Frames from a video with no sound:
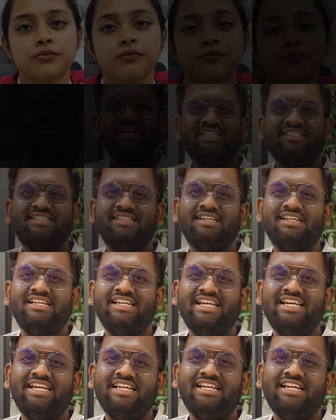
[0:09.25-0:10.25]
So
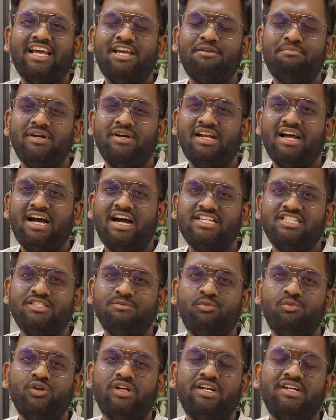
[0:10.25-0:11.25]
basically NIPER
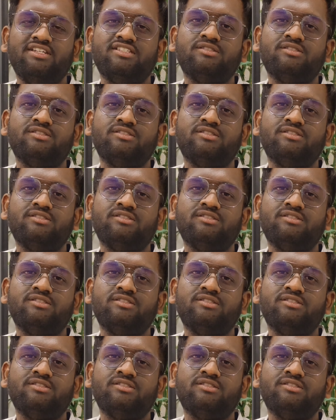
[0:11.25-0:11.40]
Hajipur,